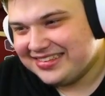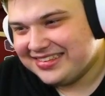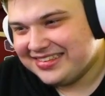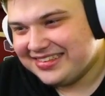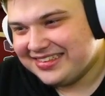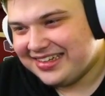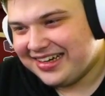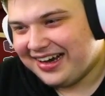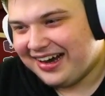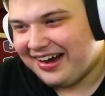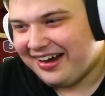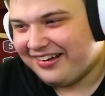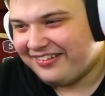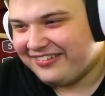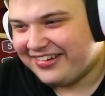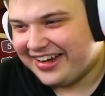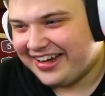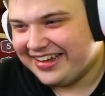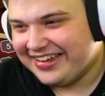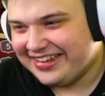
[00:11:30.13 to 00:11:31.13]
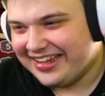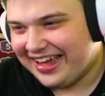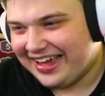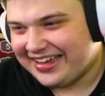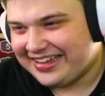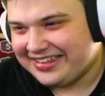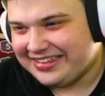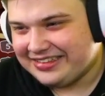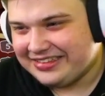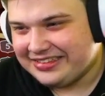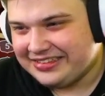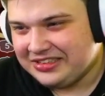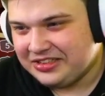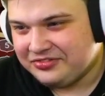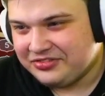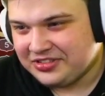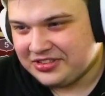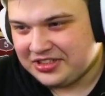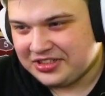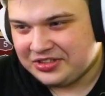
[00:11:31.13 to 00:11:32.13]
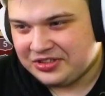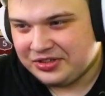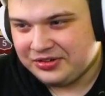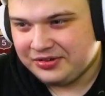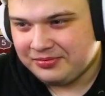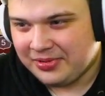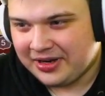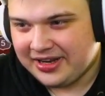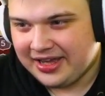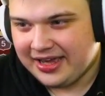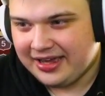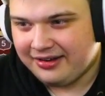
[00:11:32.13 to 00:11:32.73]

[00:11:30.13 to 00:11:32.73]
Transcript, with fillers: Oh man, like nothing can ruin my day right